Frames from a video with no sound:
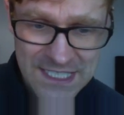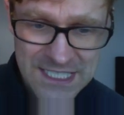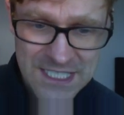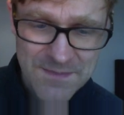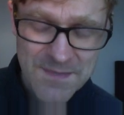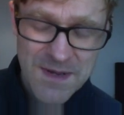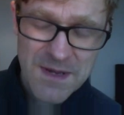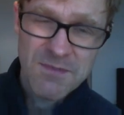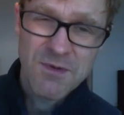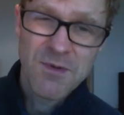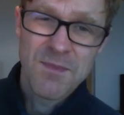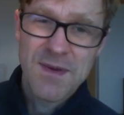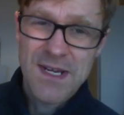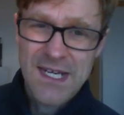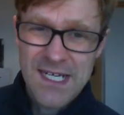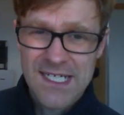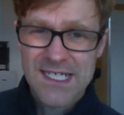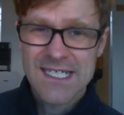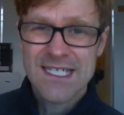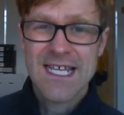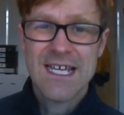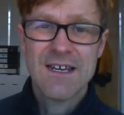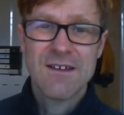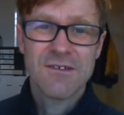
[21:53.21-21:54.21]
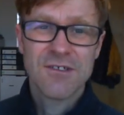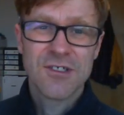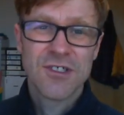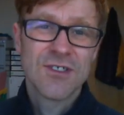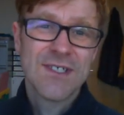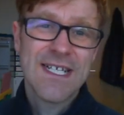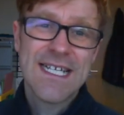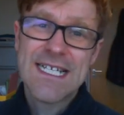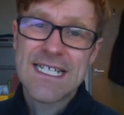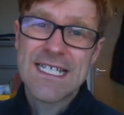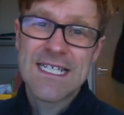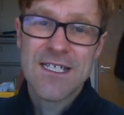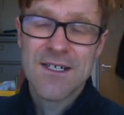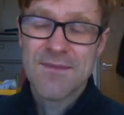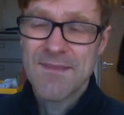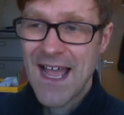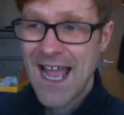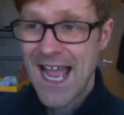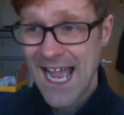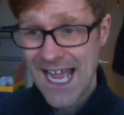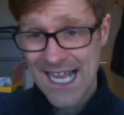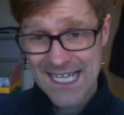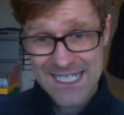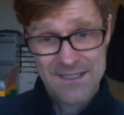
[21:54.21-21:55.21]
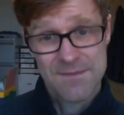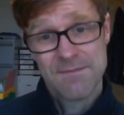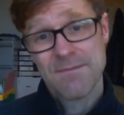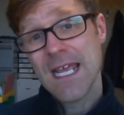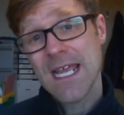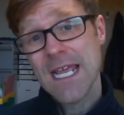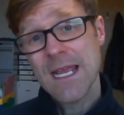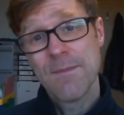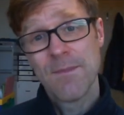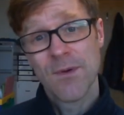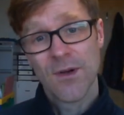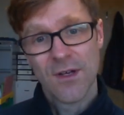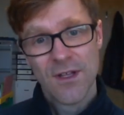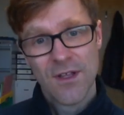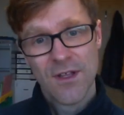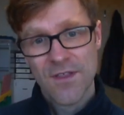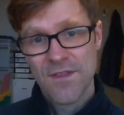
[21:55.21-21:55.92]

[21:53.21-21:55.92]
to people because they're not treating them as people.